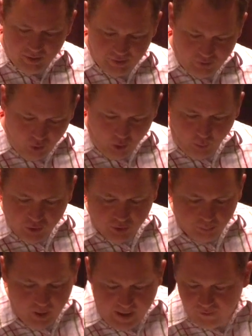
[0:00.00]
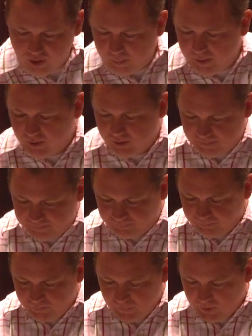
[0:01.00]
Norwegian proverb, and
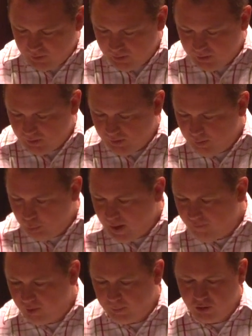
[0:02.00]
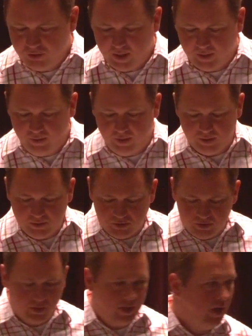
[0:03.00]
the proverb goes like
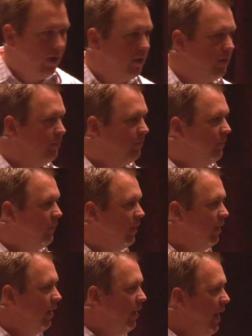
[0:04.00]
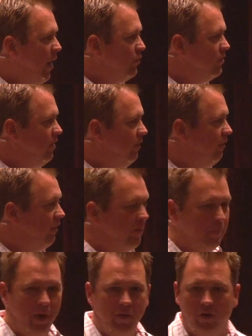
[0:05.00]
this: an ounce of
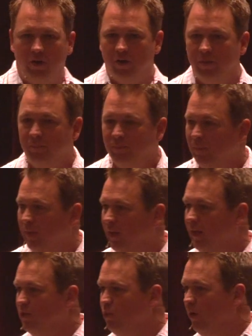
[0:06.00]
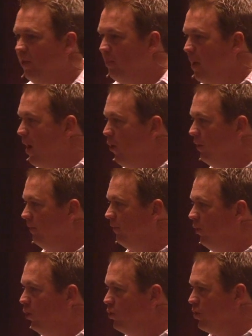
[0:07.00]
mother is worth a pound of
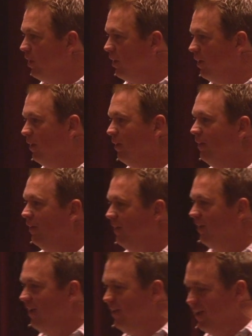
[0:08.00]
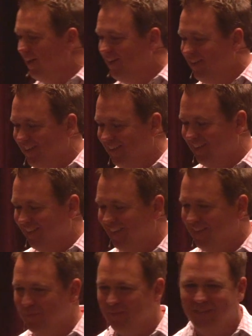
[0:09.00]
clergy. And
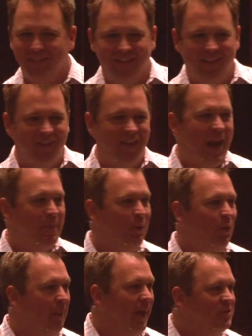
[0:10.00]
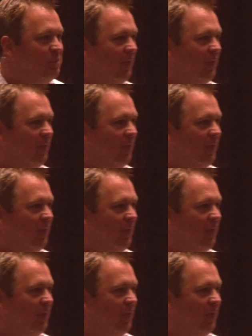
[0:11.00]
Amber reminds me